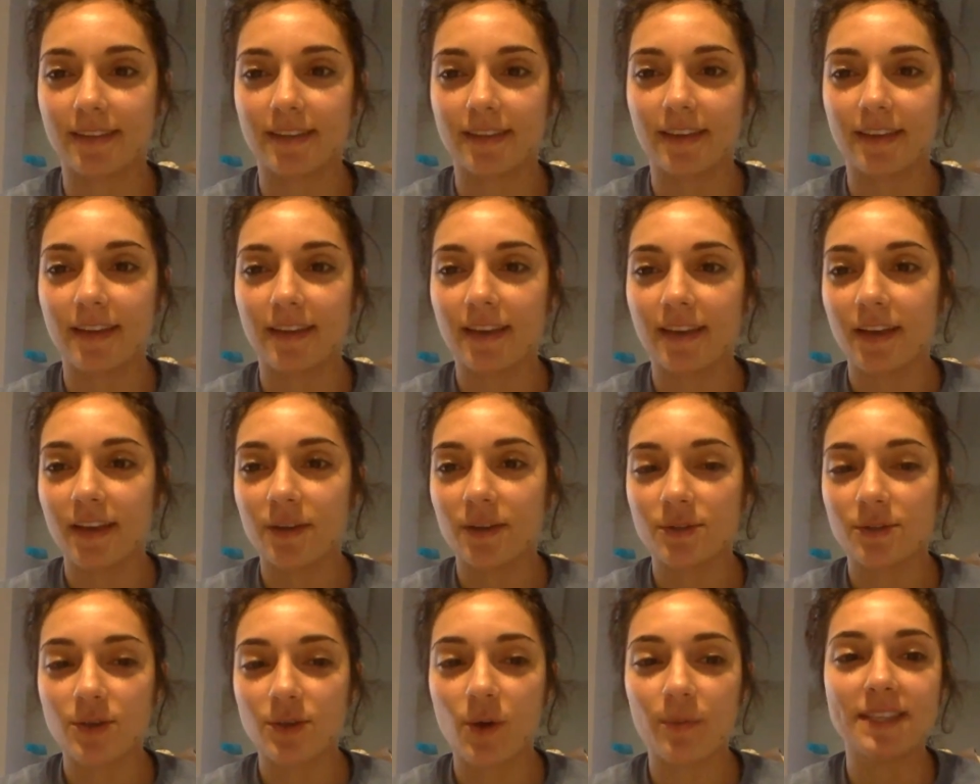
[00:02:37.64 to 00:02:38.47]

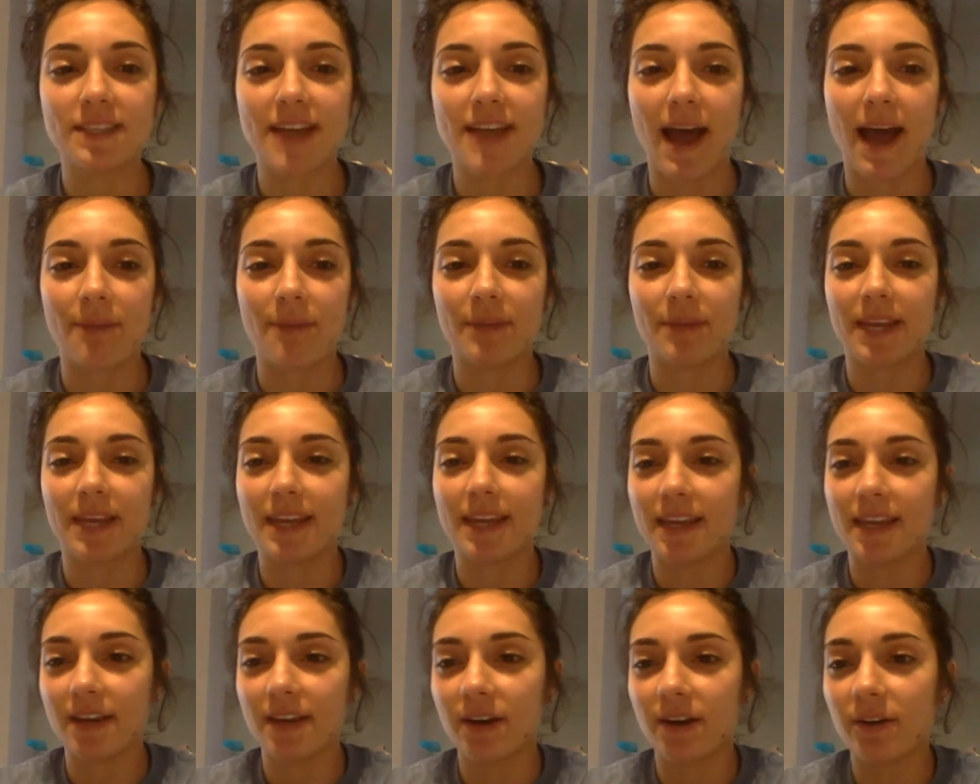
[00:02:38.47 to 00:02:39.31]
basically what's
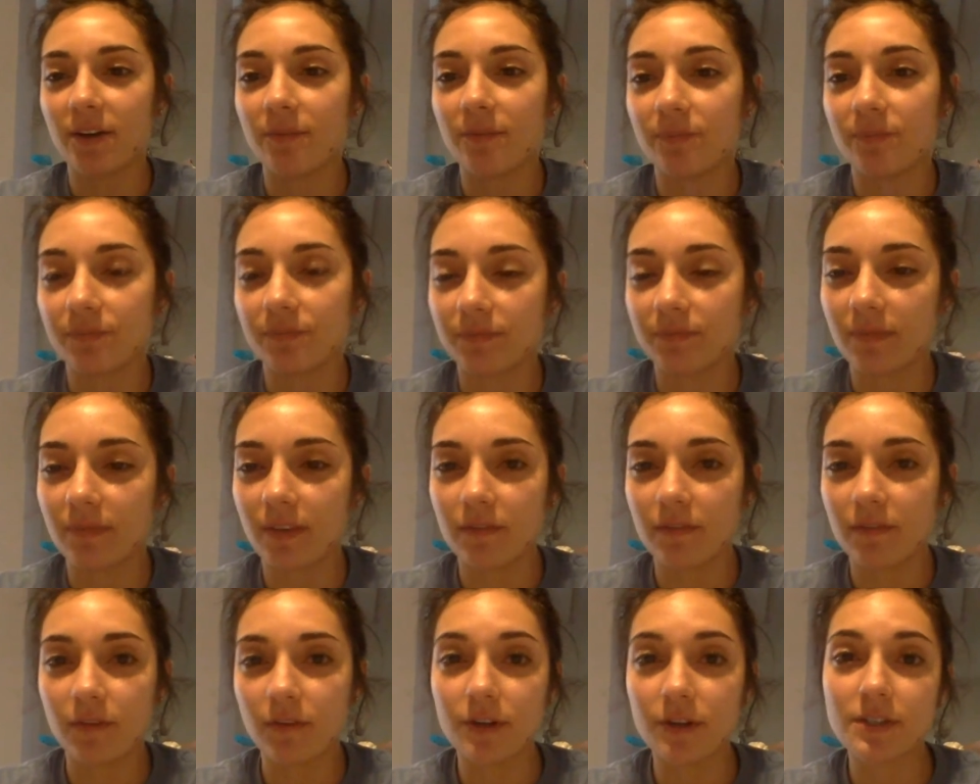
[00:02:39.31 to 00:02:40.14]
happening here,
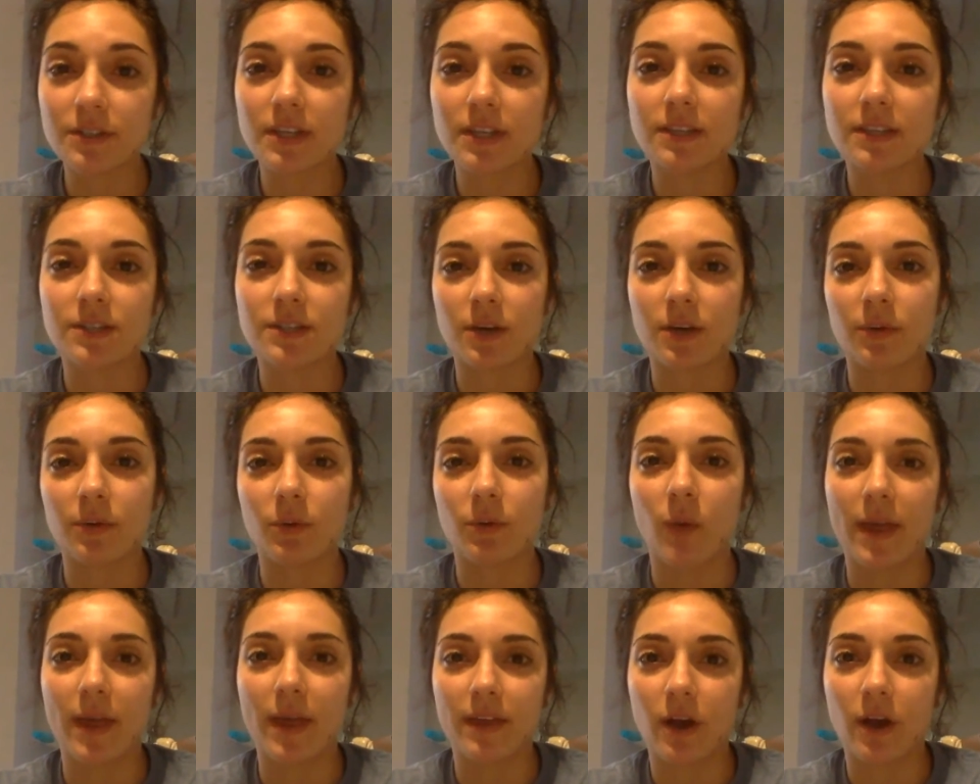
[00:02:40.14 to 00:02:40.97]
first let's start with
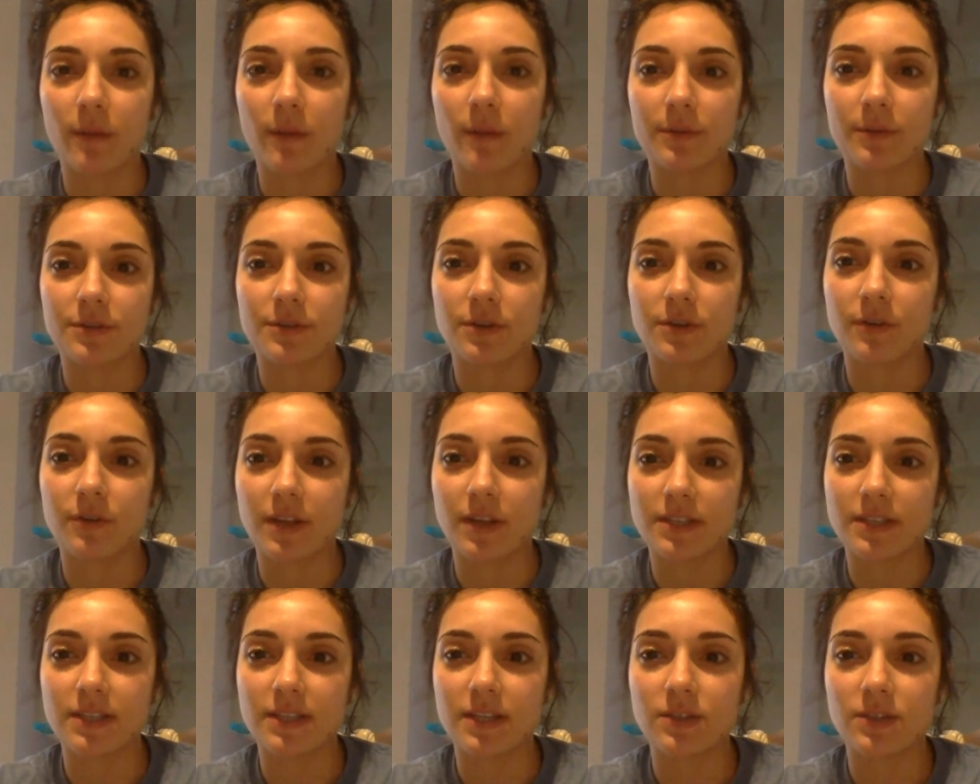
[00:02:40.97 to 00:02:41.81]
why the coppers are
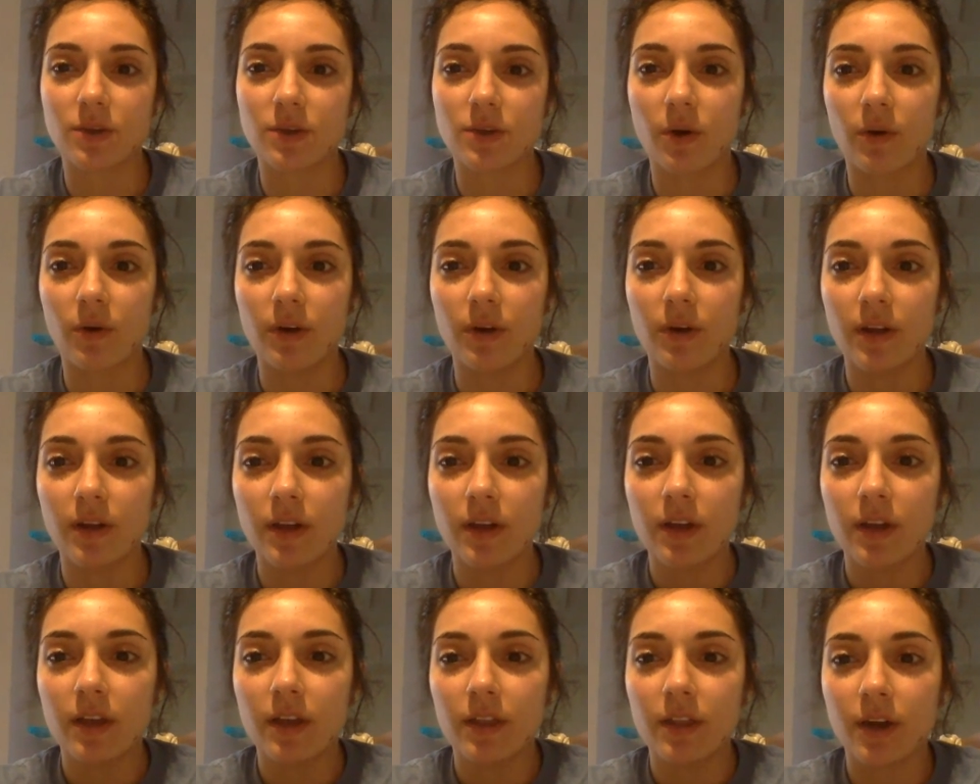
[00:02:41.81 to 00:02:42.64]
rusty. So
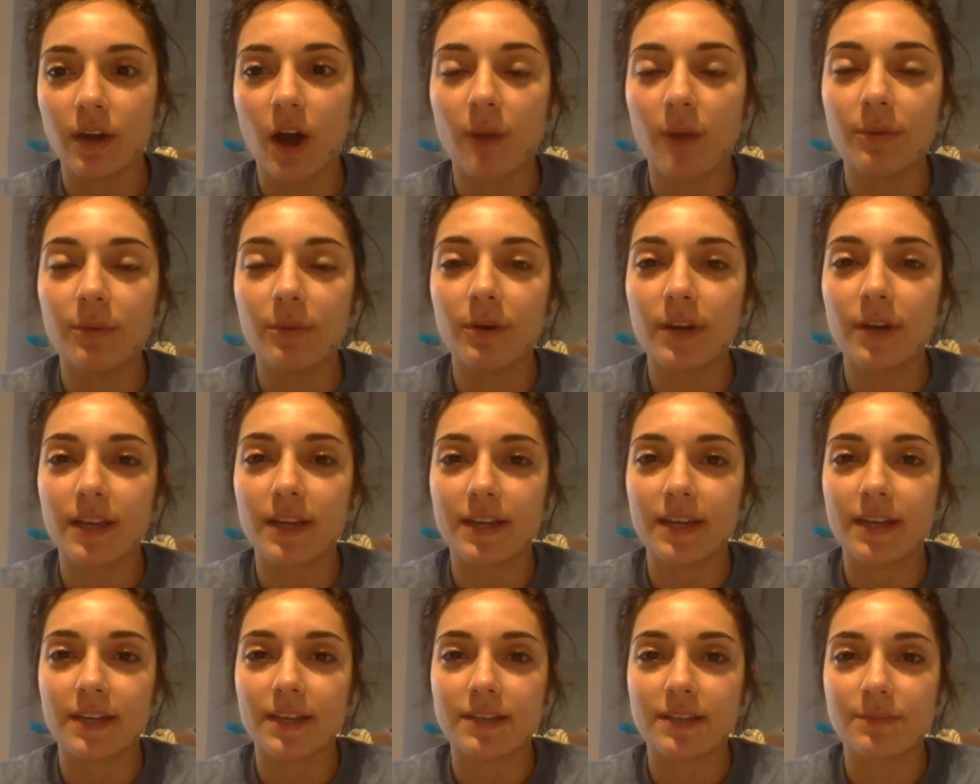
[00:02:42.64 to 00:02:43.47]
the copper
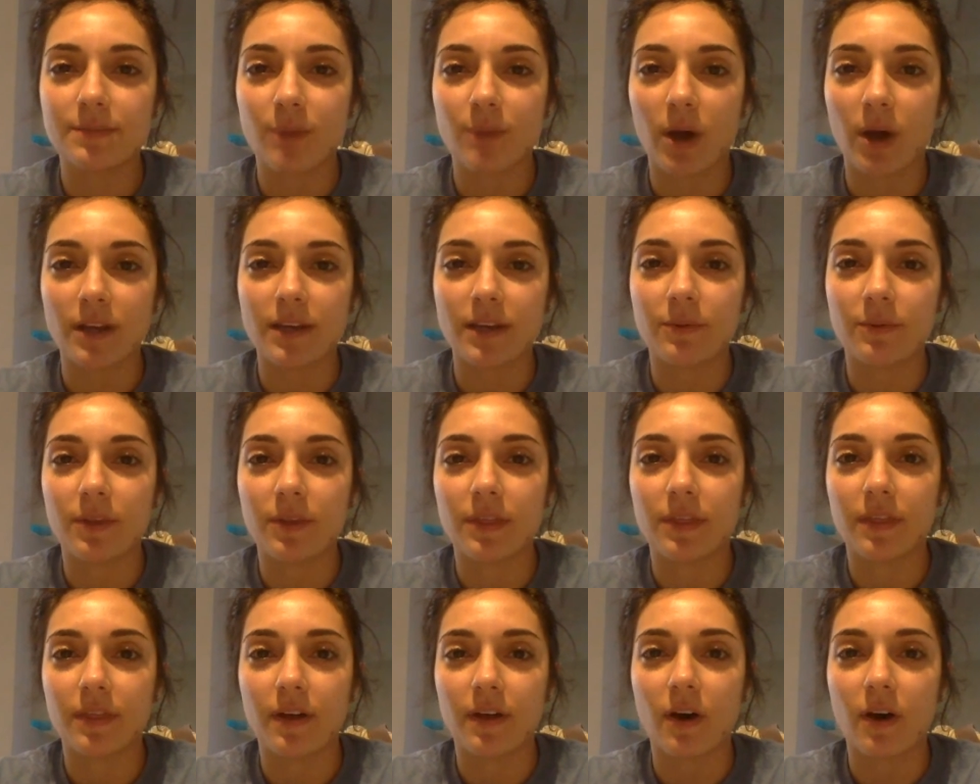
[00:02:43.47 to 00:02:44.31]
is bonding
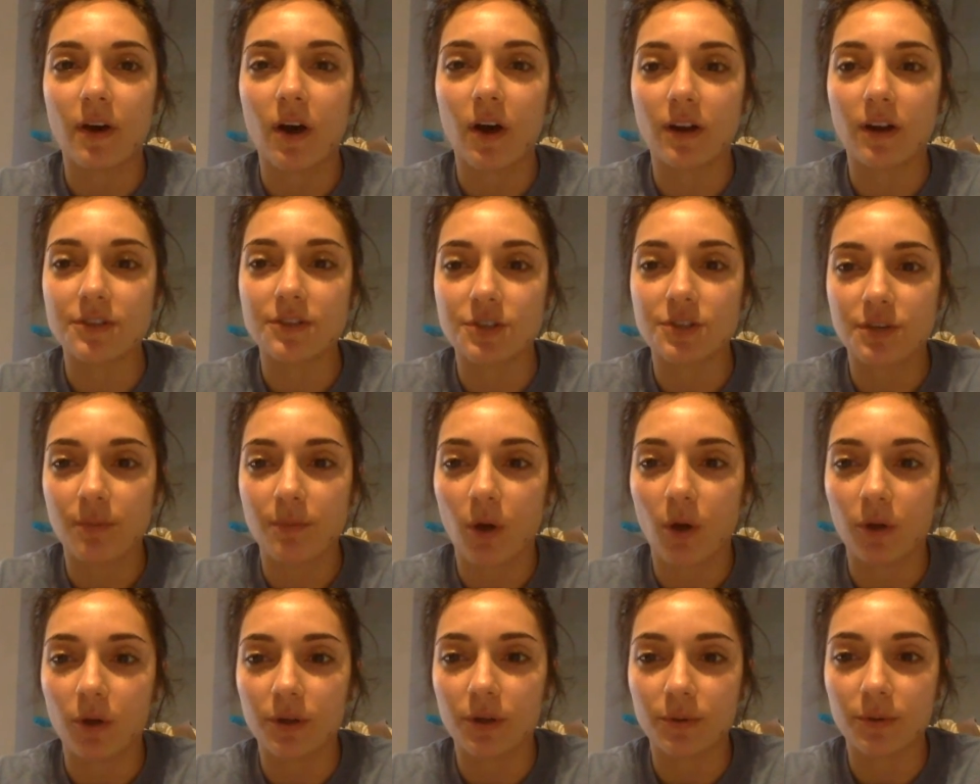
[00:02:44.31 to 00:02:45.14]
with the oxygen
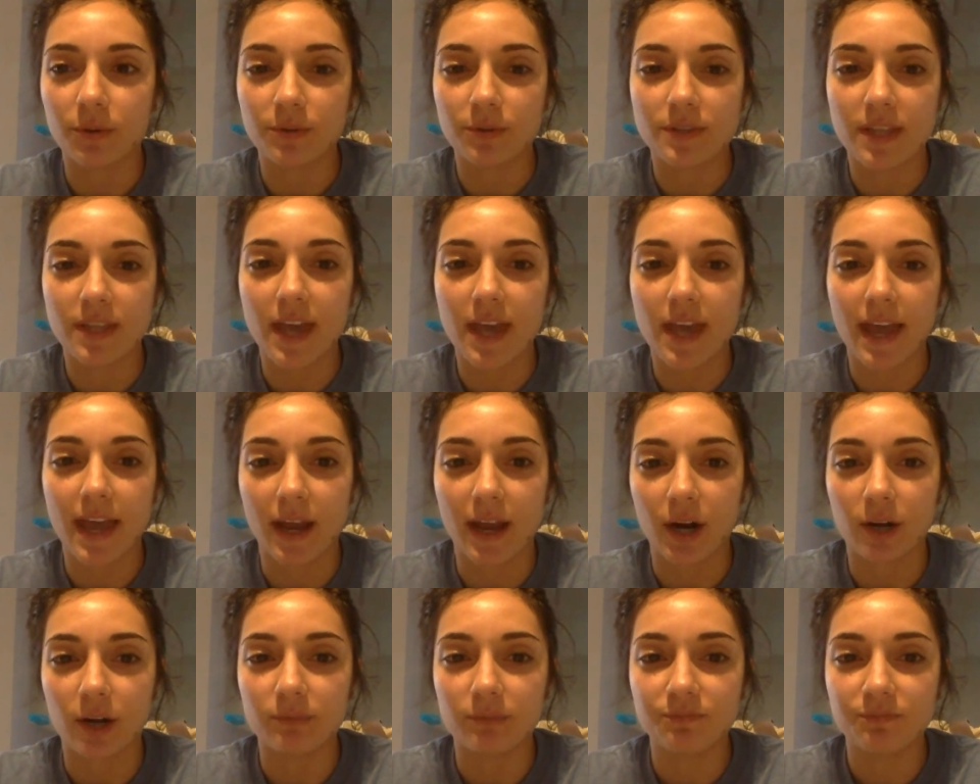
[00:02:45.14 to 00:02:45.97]
molecules in the
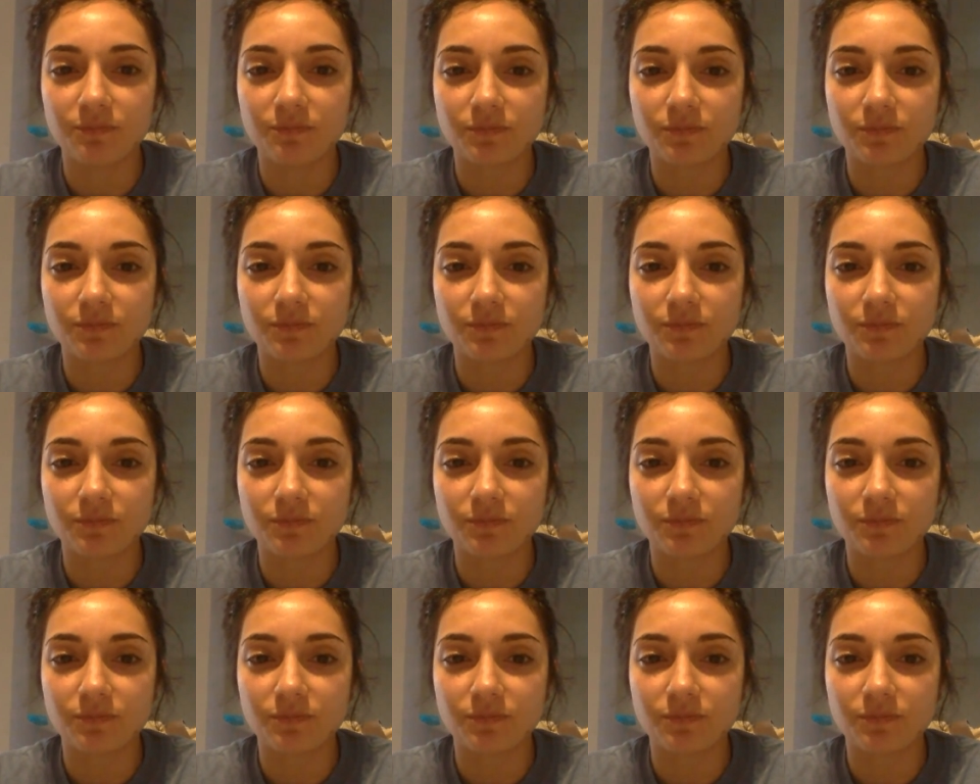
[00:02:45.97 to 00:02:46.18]
air